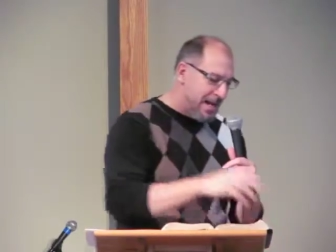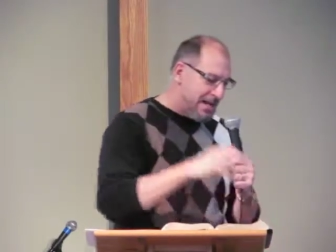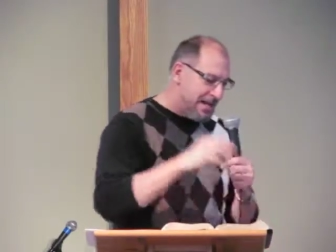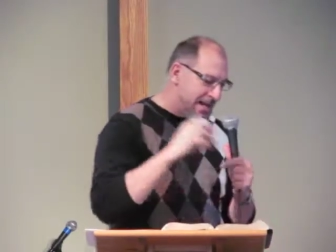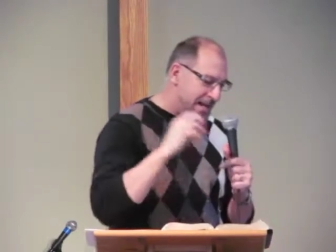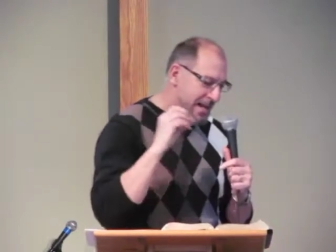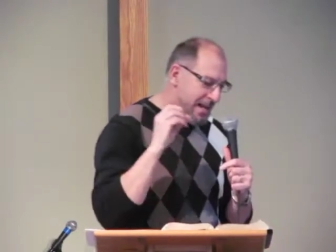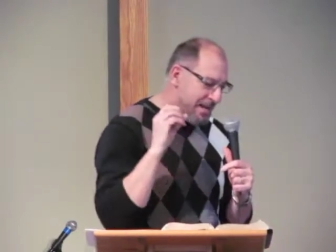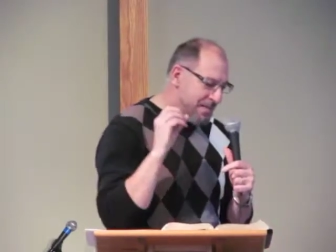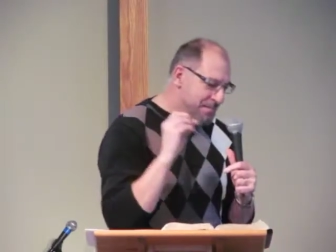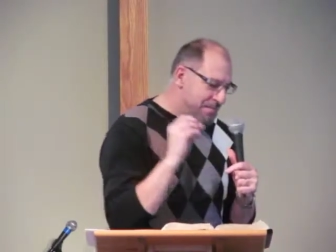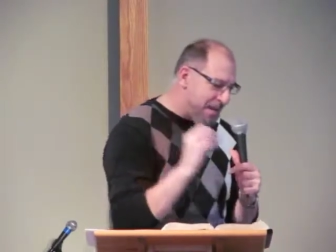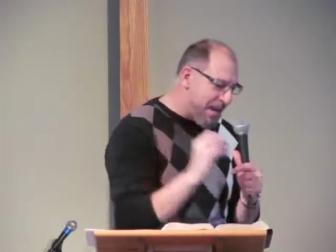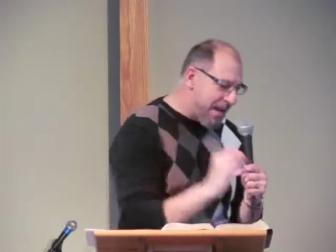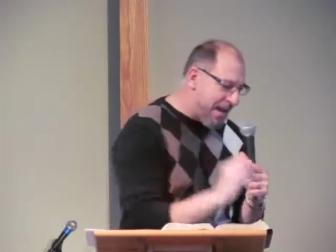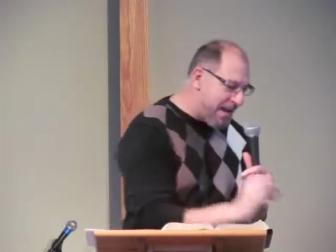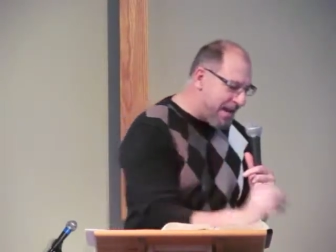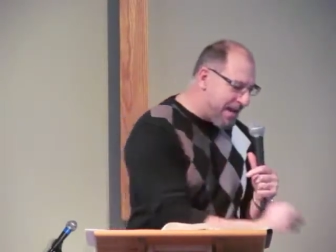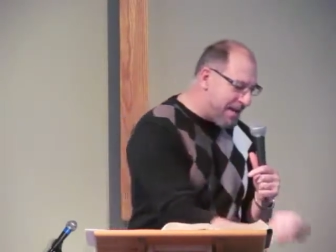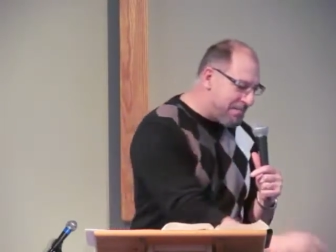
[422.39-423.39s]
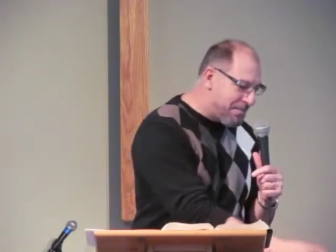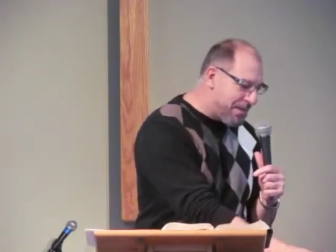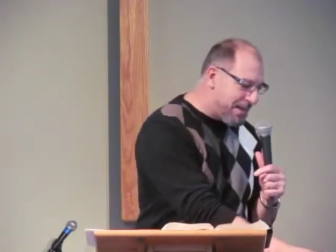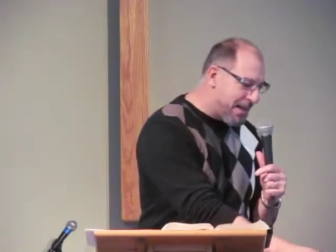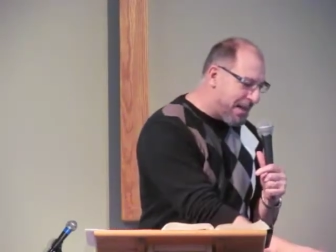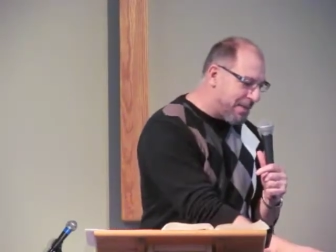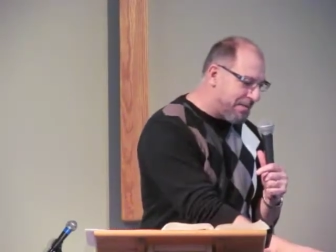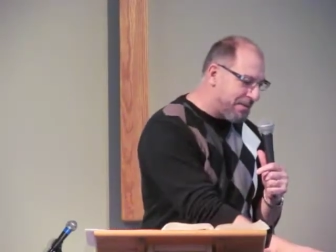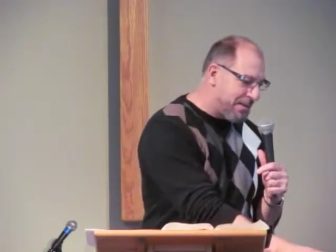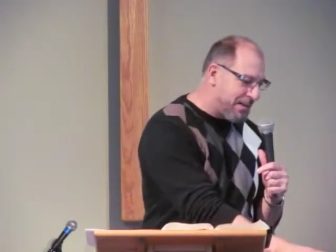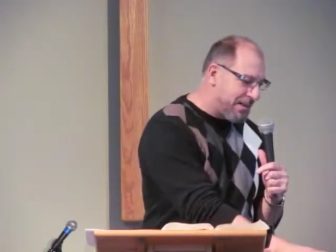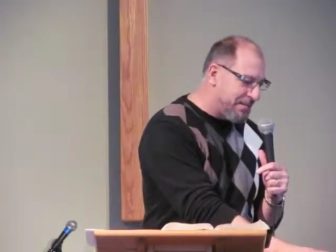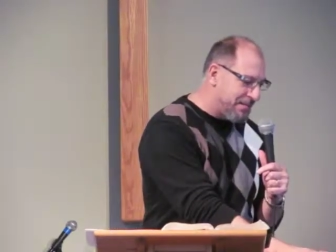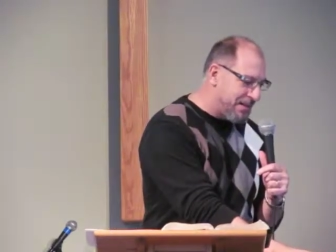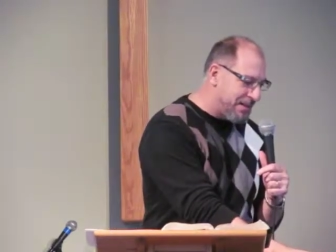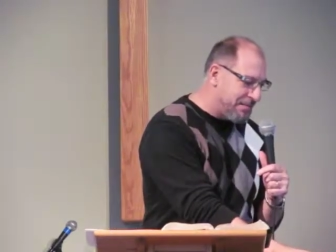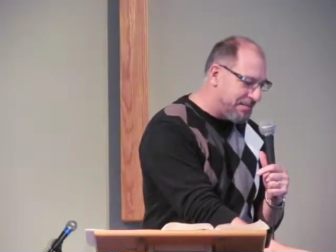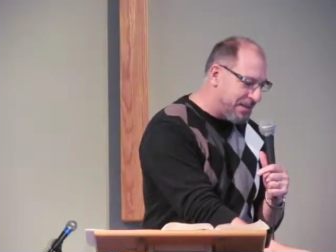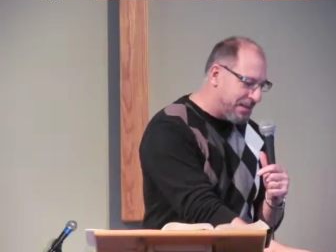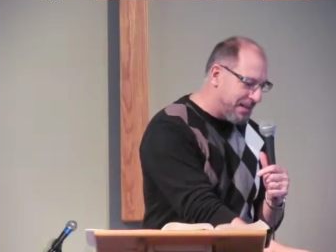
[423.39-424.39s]
and, and man became a
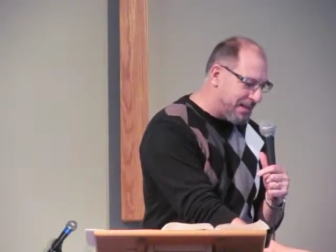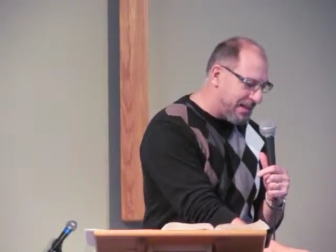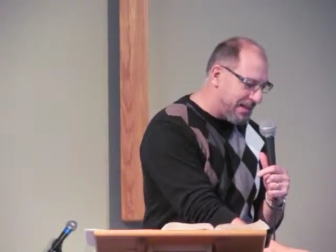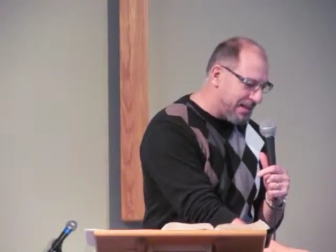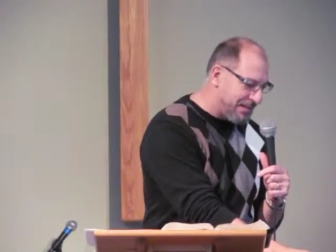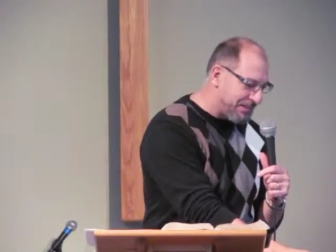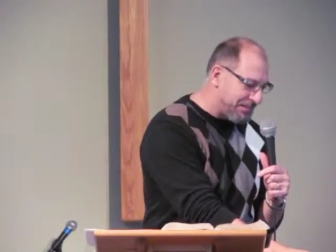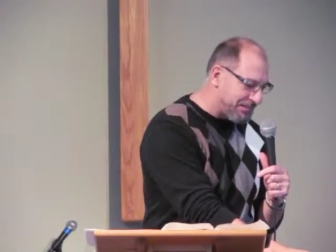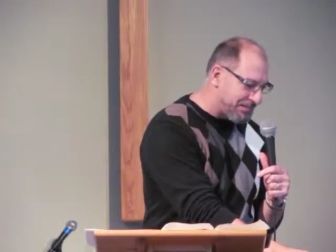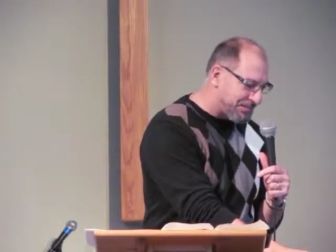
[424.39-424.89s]
living being.